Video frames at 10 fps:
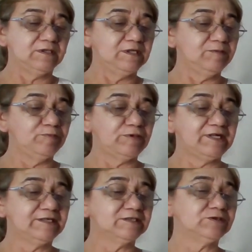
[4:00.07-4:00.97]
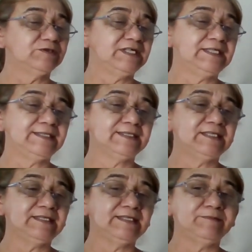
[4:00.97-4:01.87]
a brand or
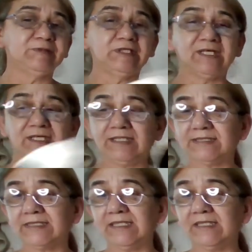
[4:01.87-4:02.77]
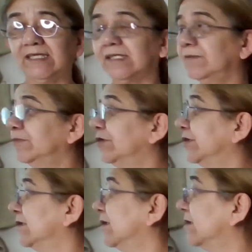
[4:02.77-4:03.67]
anything, but like I said, I can put
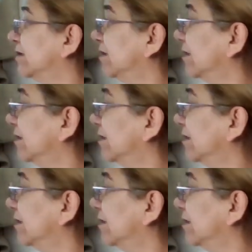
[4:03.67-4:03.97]
it on.